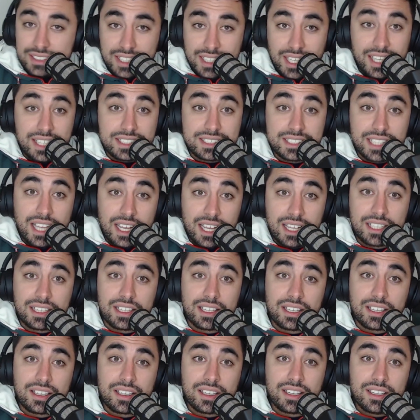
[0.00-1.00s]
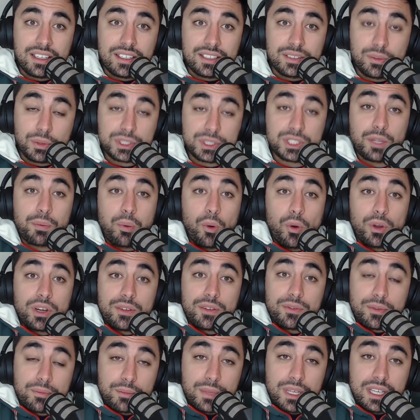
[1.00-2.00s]
Exactly. What's the point
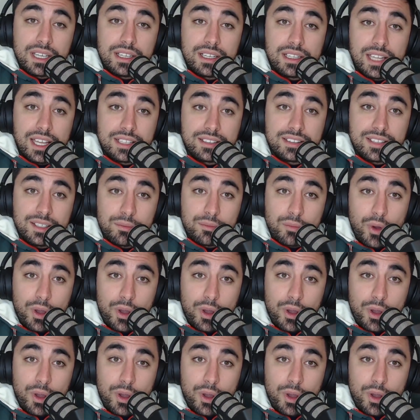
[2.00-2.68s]
of me electing my